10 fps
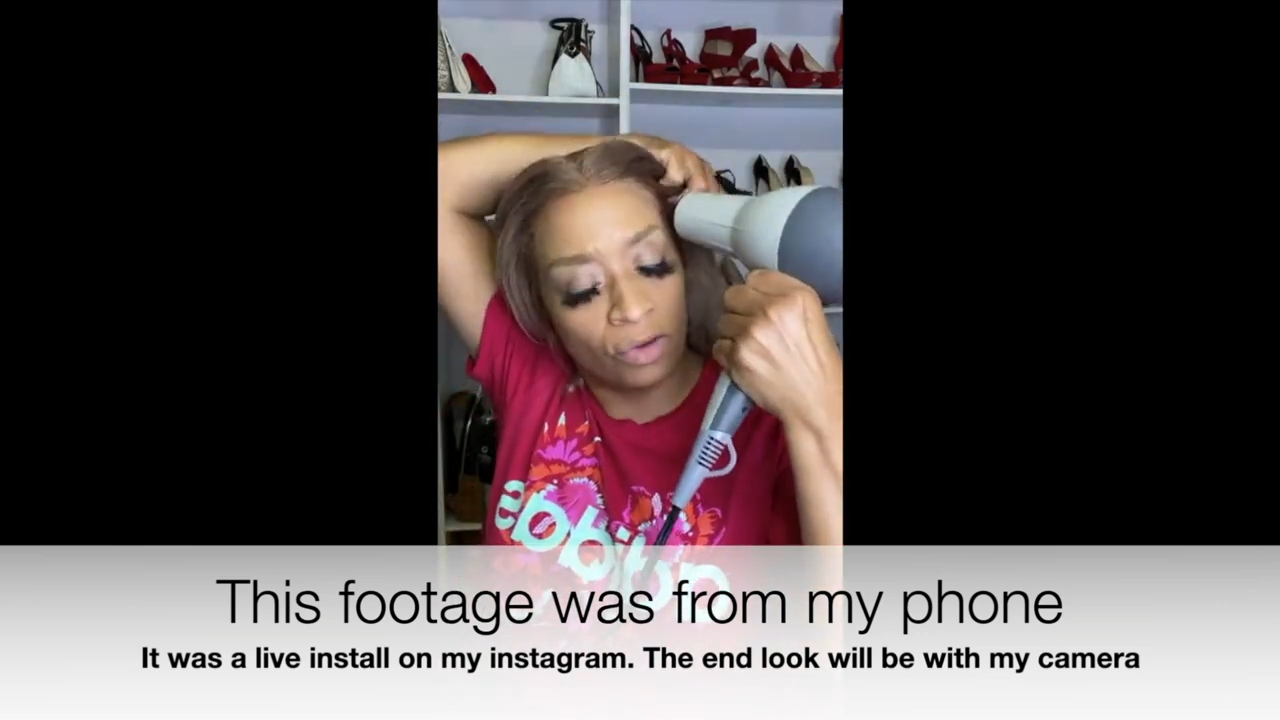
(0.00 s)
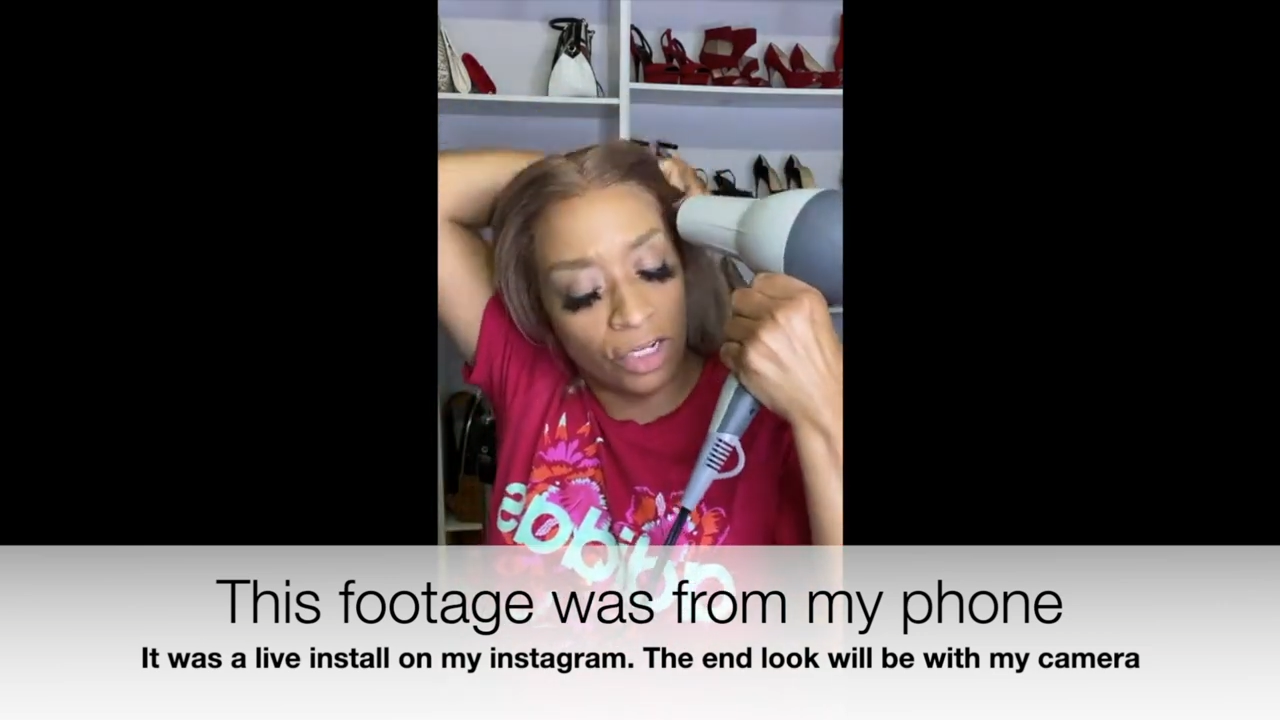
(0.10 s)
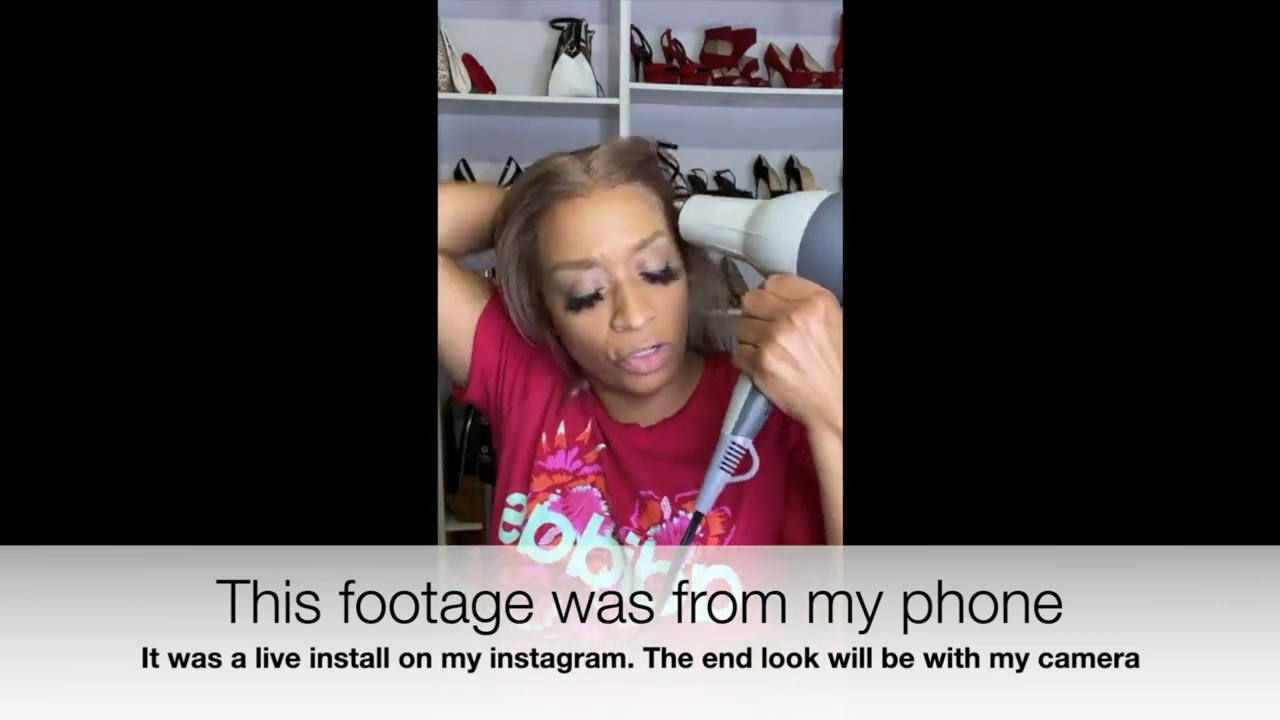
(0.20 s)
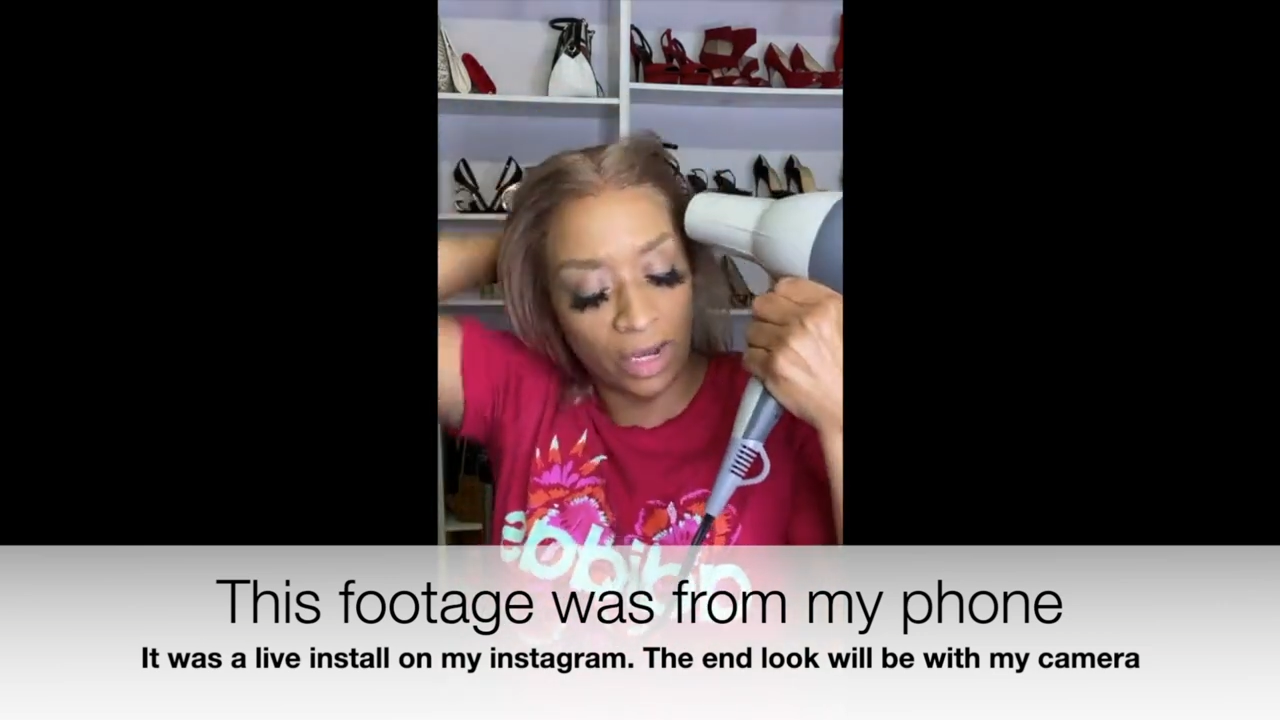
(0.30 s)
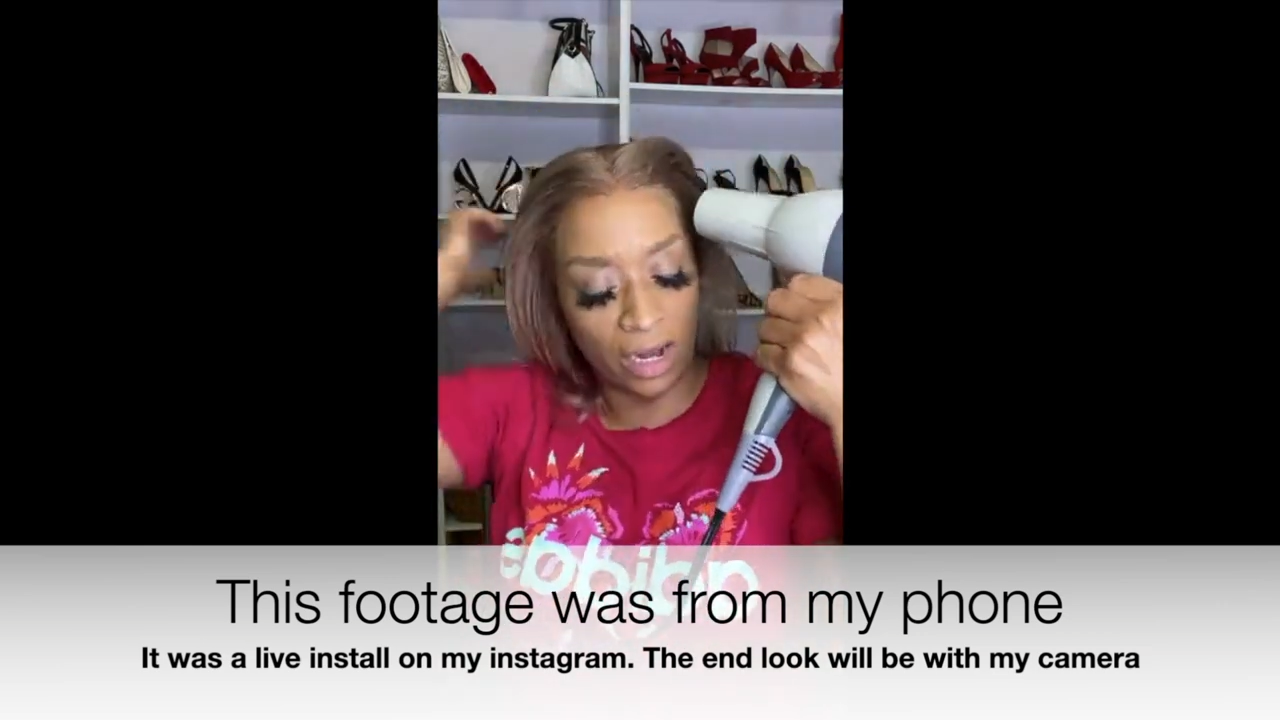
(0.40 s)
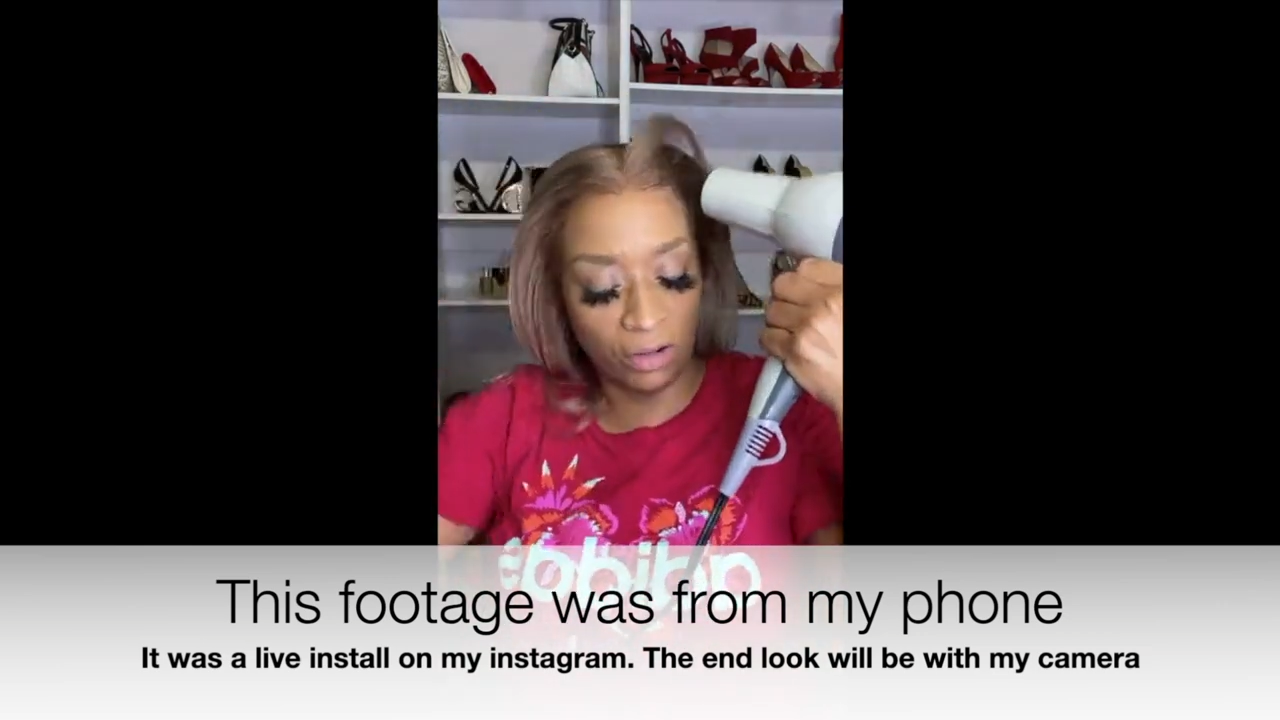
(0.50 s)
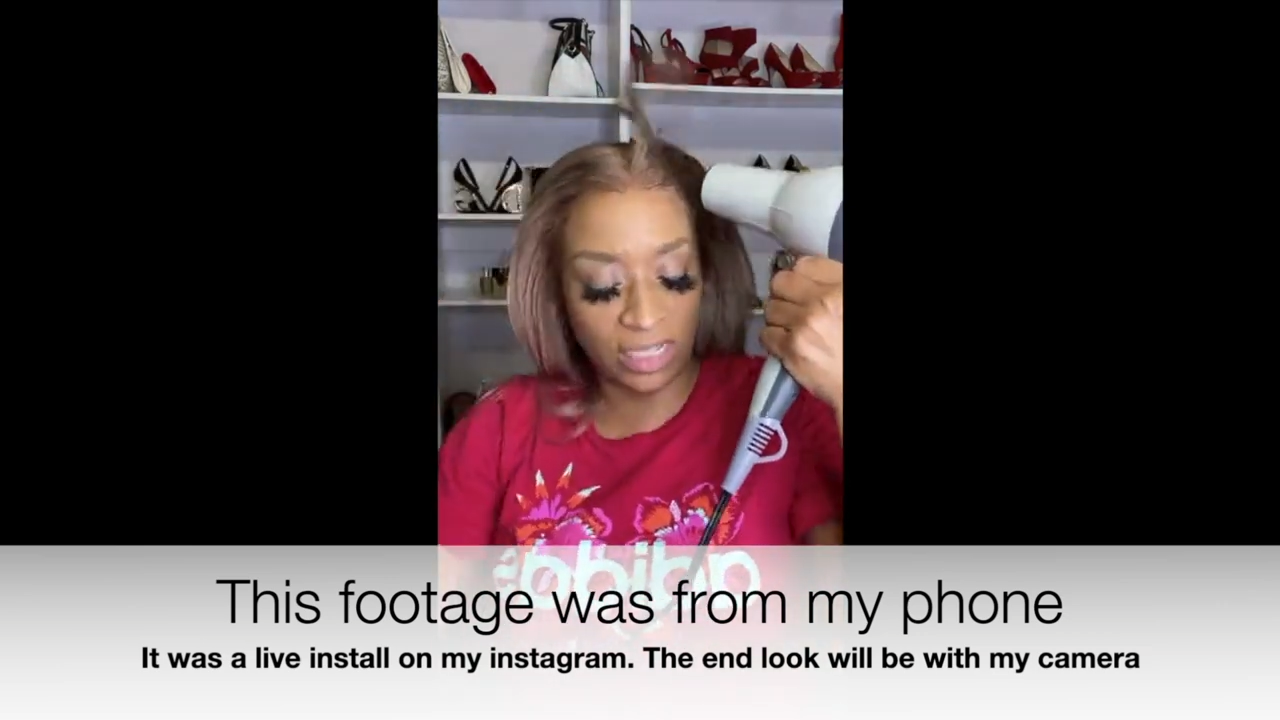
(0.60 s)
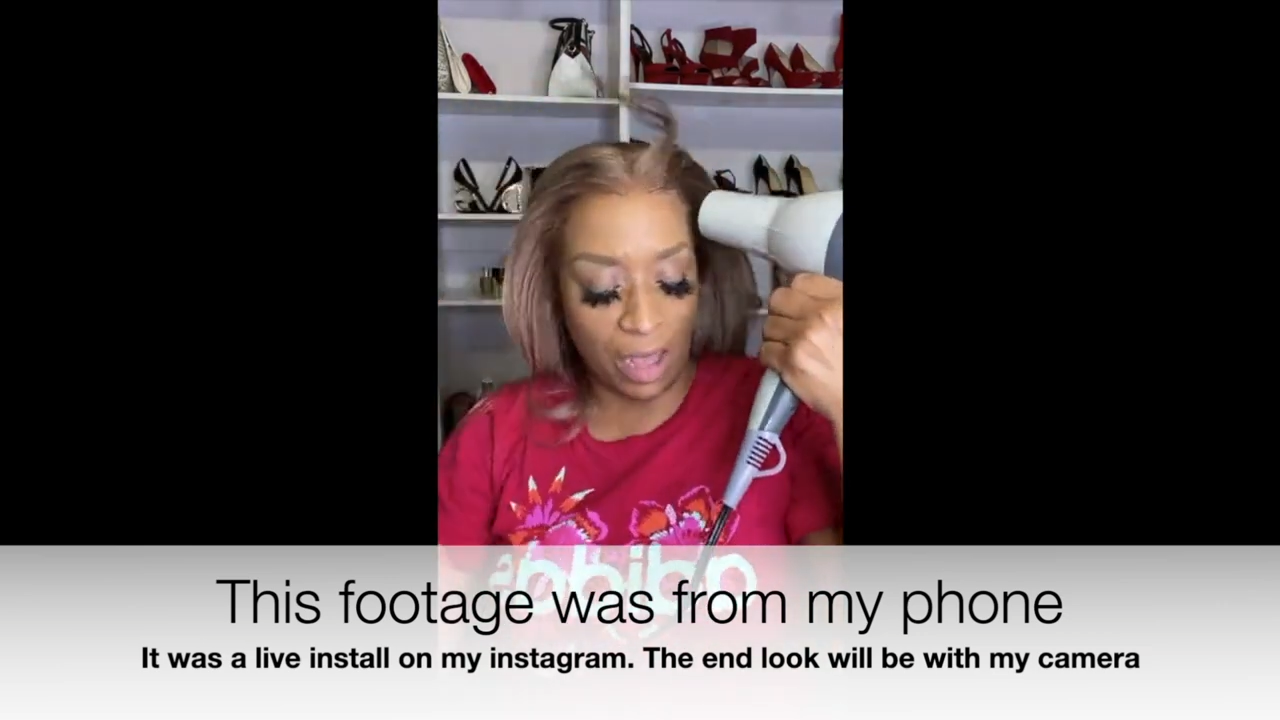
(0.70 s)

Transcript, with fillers: You can do that on